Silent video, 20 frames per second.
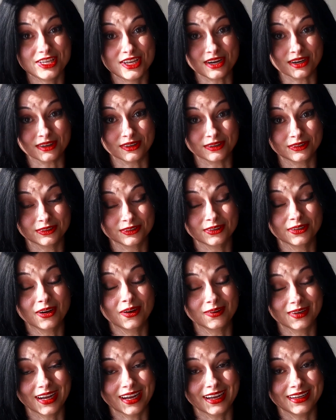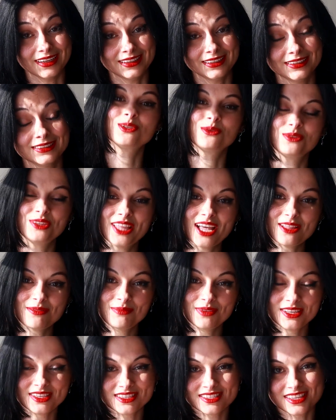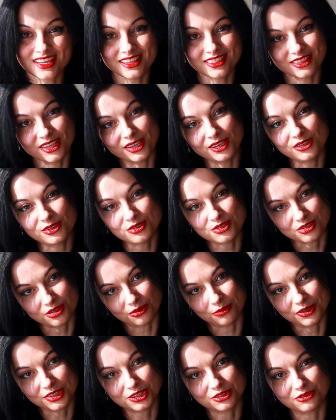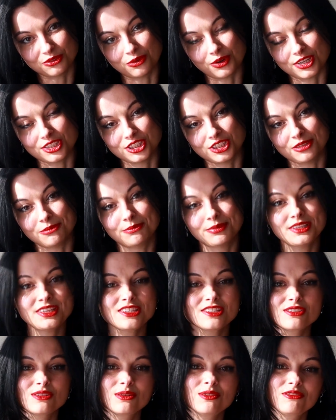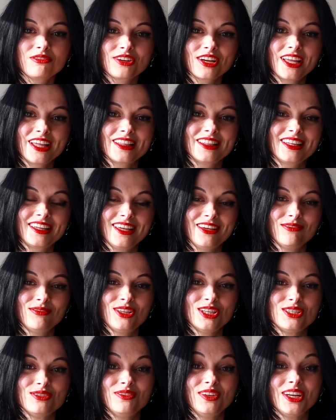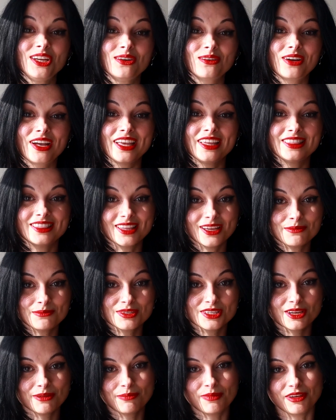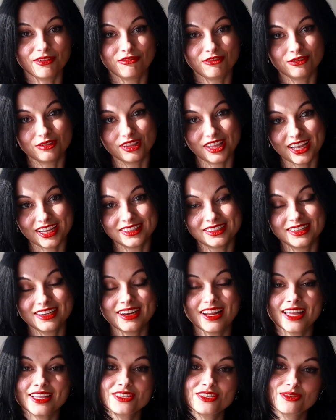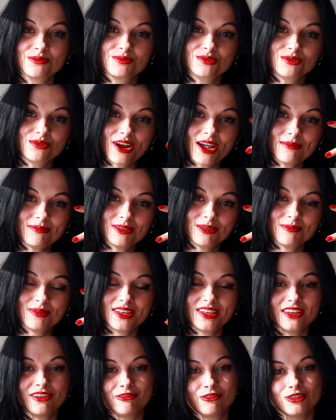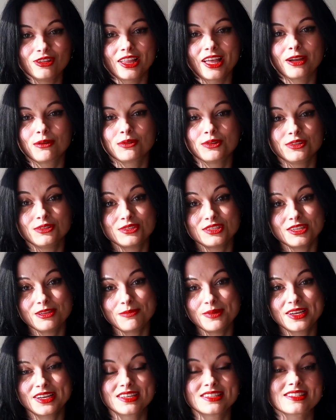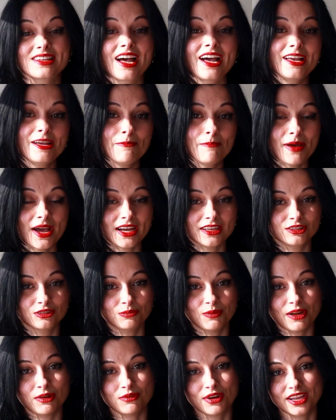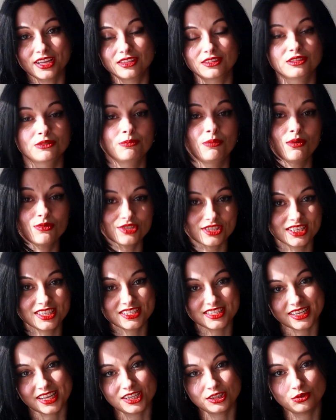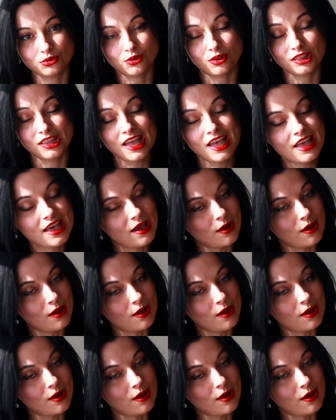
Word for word: year okay? So with that being said, thank you so much for watching. Please don't forget to give this video a thumbs up if you liked it and subscribe to me if you like what you see because I am back to my regular posting schedule